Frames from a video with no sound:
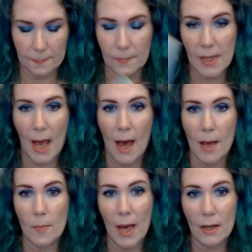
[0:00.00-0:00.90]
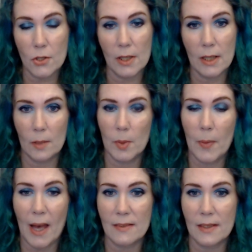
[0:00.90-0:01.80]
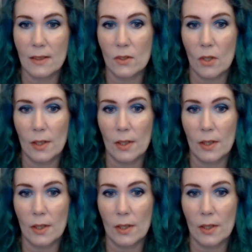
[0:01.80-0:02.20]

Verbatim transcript: yeah, I'm actually going to be passing this on